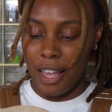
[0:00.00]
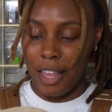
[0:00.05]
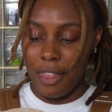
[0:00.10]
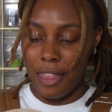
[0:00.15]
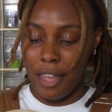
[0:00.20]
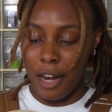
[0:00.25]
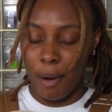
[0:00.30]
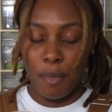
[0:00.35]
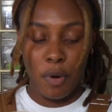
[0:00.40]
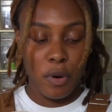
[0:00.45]
and
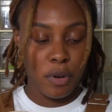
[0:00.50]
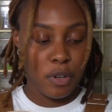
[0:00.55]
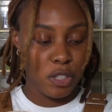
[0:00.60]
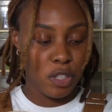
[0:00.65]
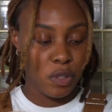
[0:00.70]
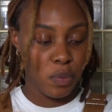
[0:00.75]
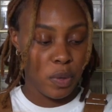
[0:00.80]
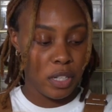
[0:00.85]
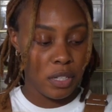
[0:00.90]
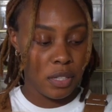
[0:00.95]
then I'm going to
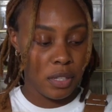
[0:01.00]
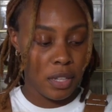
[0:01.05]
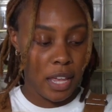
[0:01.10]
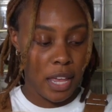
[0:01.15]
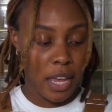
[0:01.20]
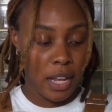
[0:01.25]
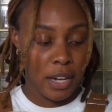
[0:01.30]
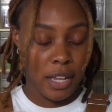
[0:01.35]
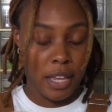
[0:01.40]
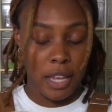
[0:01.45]
switch the
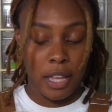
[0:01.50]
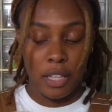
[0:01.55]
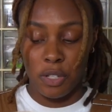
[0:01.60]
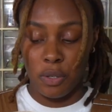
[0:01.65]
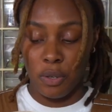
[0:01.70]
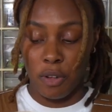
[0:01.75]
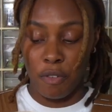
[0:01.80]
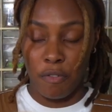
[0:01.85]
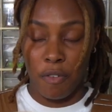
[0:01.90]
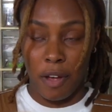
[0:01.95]
head again
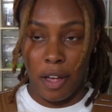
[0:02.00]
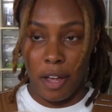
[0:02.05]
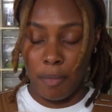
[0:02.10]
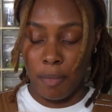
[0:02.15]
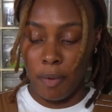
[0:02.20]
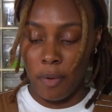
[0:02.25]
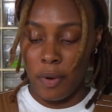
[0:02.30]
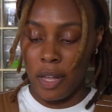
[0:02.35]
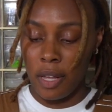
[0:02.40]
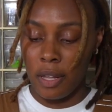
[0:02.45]
to a fine
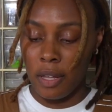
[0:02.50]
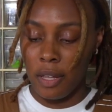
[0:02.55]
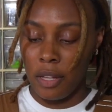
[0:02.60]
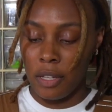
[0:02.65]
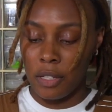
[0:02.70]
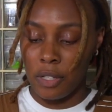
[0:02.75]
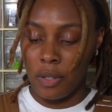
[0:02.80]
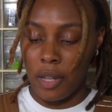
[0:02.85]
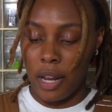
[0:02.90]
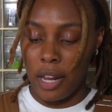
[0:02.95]
point
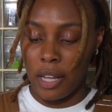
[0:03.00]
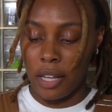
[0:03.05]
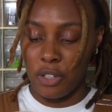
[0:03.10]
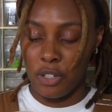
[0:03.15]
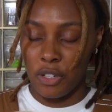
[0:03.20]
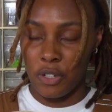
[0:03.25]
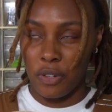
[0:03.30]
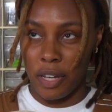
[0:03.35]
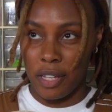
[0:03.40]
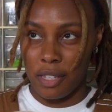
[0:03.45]
so that I can
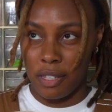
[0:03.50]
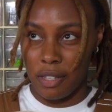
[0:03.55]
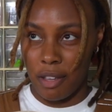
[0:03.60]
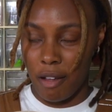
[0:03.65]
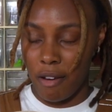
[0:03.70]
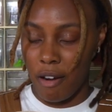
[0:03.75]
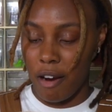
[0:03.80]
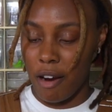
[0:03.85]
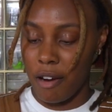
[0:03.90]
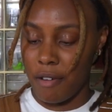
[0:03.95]
trace that